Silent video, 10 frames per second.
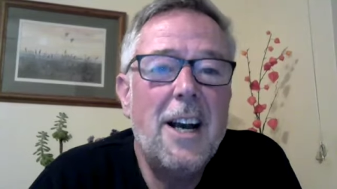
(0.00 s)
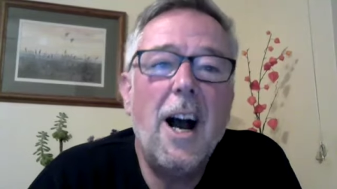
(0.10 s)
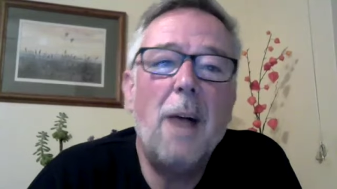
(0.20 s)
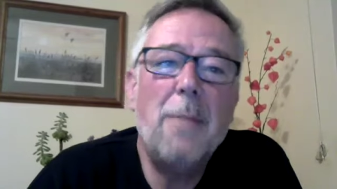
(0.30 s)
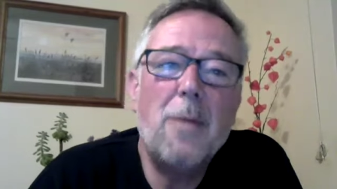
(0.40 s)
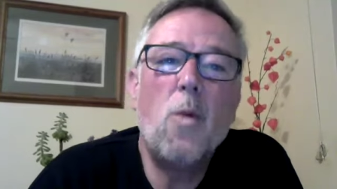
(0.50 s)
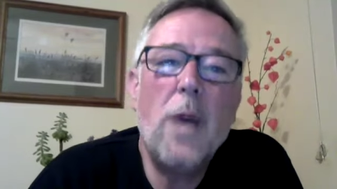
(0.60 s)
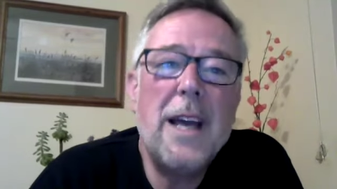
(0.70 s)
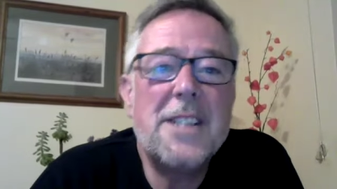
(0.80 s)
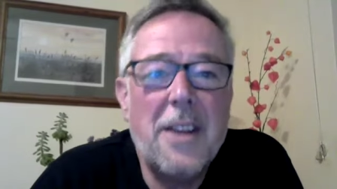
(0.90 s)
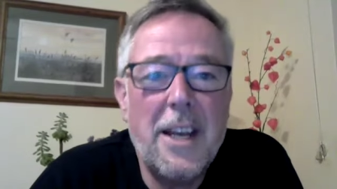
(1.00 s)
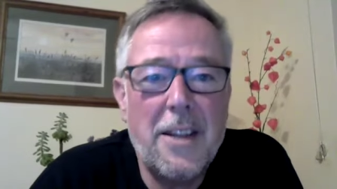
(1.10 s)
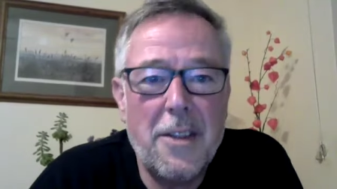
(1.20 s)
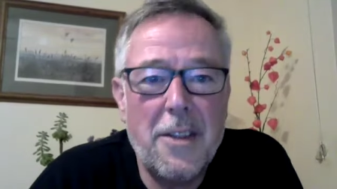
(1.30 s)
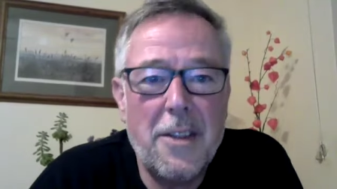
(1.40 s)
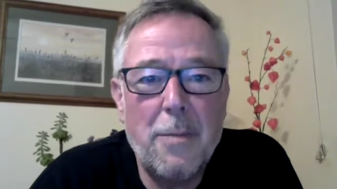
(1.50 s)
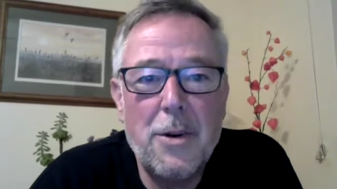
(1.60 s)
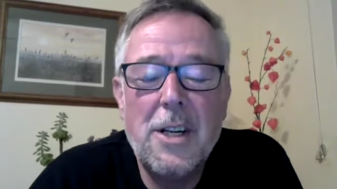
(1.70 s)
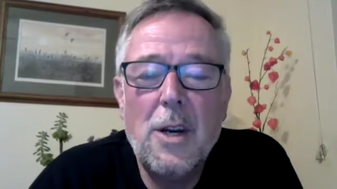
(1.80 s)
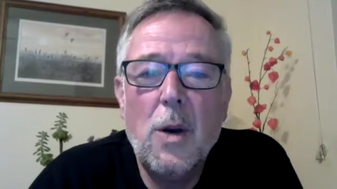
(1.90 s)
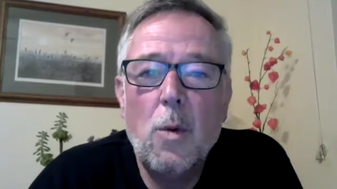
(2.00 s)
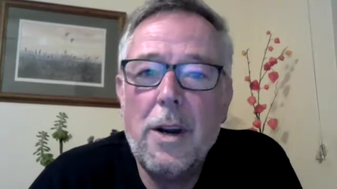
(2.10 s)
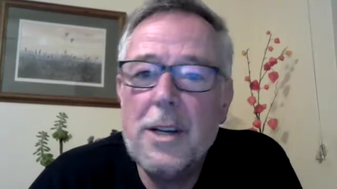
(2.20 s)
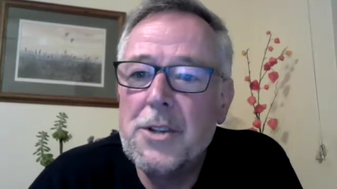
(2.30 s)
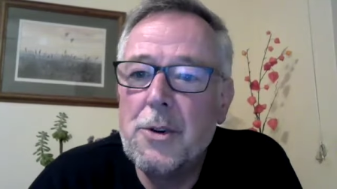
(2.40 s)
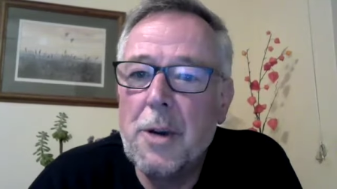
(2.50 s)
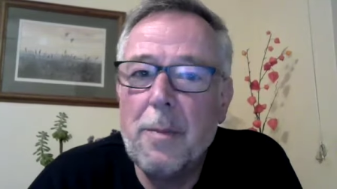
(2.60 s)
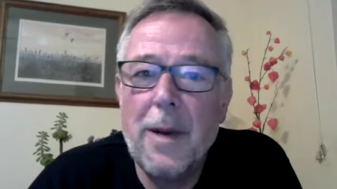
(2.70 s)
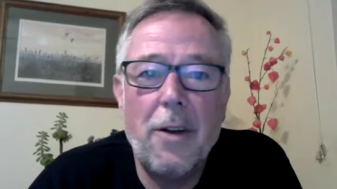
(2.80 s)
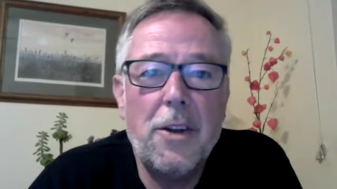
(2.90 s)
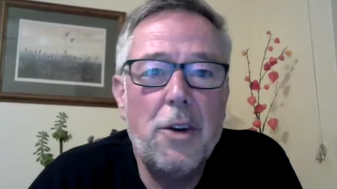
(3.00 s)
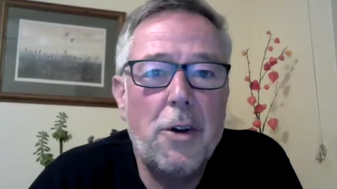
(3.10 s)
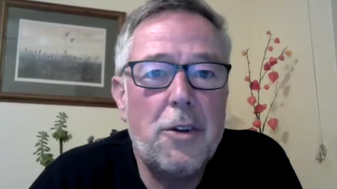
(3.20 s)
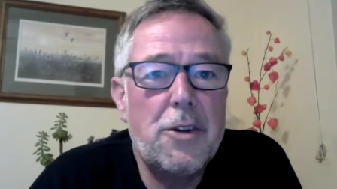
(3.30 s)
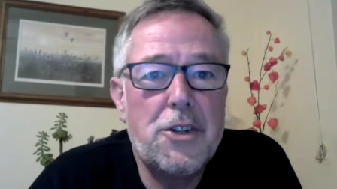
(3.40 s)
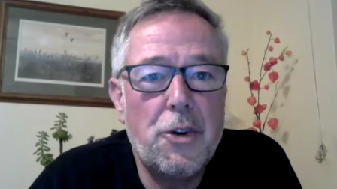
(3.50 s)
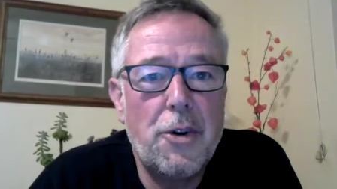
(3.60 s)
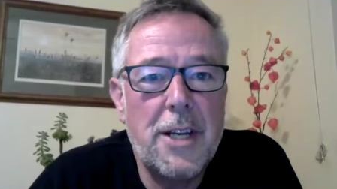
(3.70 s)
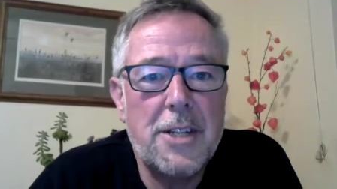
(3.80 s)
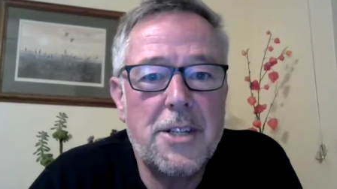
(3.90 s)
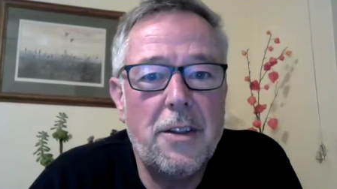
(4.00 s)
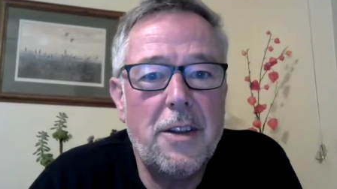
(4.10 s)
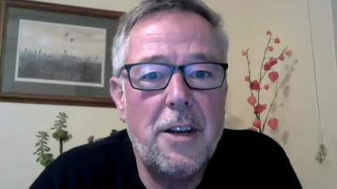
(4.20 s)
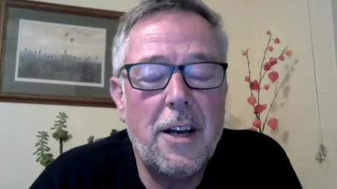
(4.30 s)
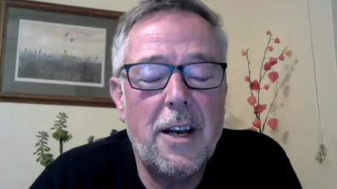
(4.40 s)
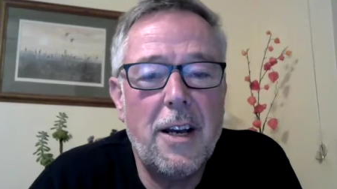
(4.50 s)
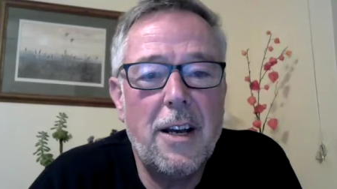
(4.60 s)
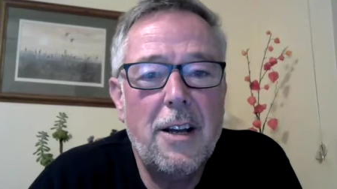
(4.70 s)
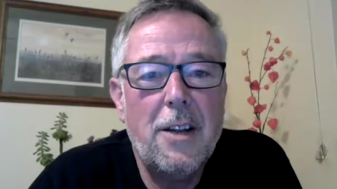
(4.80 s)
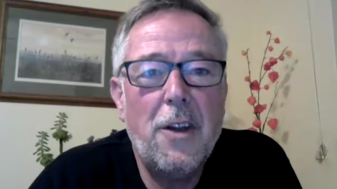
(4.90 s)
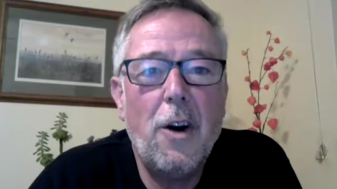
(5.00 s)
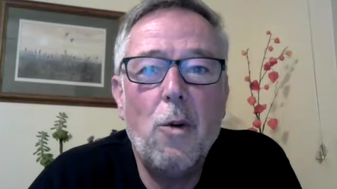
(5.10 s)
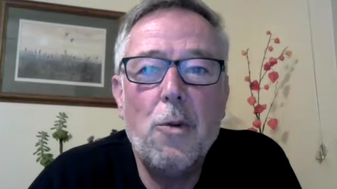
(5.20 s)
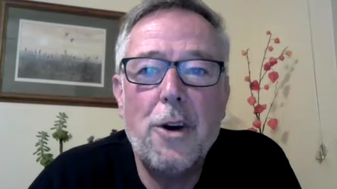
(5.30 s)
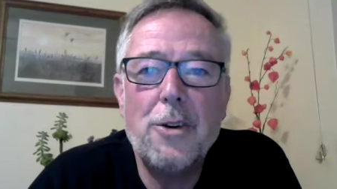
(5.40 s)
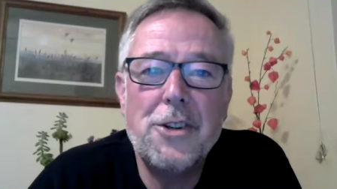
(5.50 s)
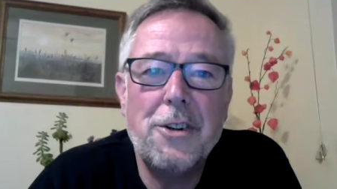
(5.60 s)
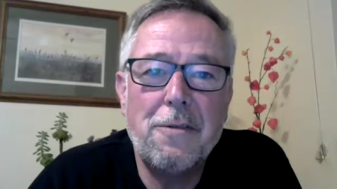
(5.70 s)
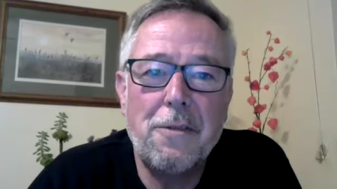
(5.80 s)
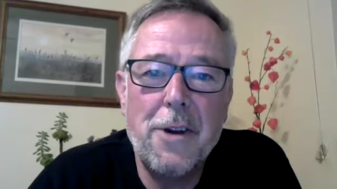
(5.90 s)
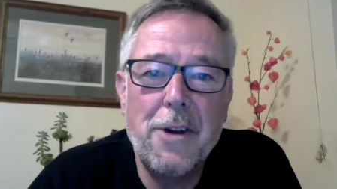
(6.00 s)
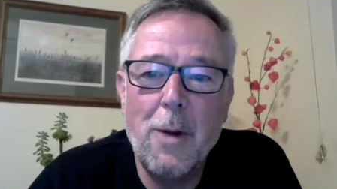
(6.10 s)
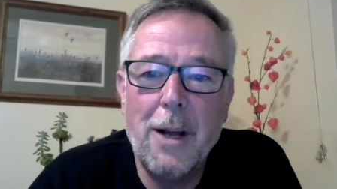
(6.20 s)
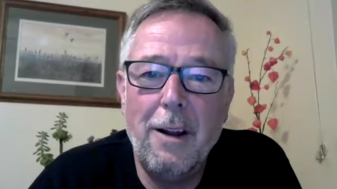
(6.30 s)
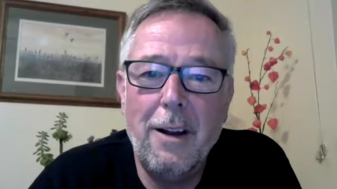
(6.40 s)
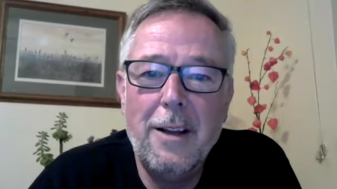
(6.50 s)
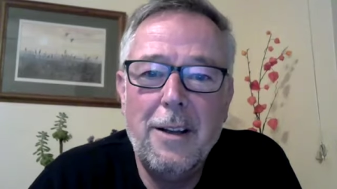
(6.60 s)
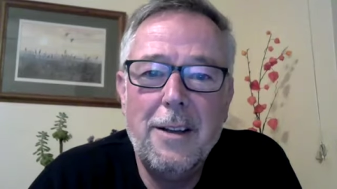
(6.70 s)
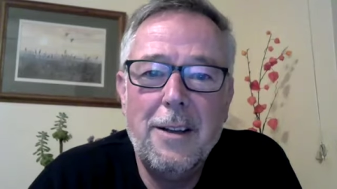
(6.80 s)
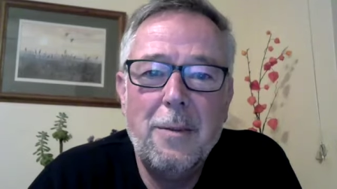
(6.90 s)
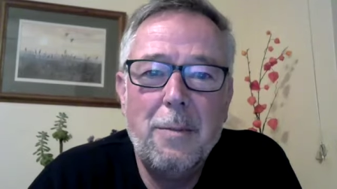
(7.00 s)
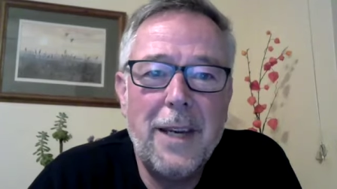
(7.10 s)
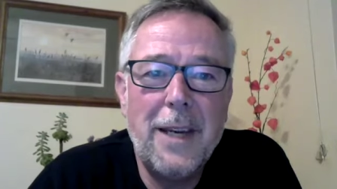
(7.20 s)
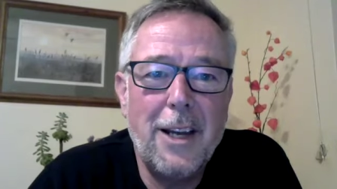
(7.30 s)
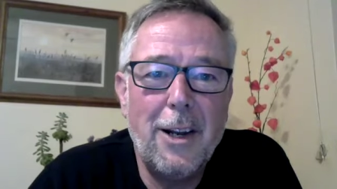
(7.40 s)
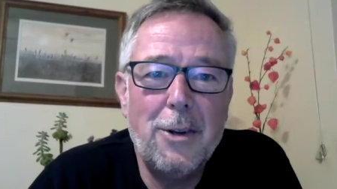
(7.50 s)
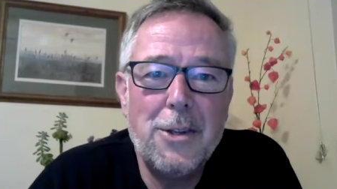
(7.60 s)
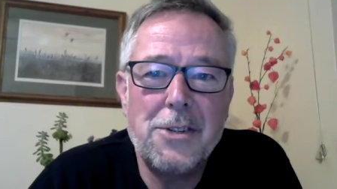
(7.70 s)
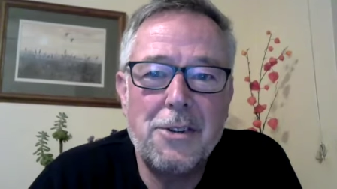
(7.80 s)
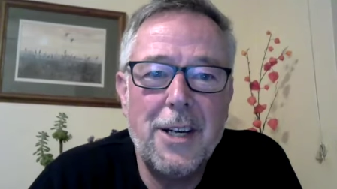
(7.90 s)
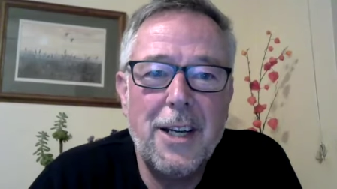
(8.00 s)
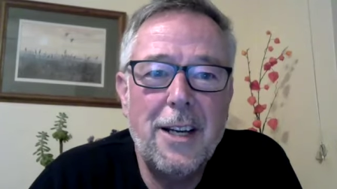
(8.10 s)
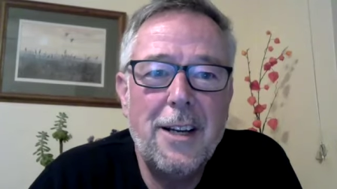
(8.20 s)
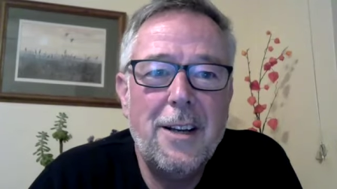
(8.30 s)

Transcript: I mean, isn't it the most, when I talk about, you know, choice and the whole notion of free will being illusory,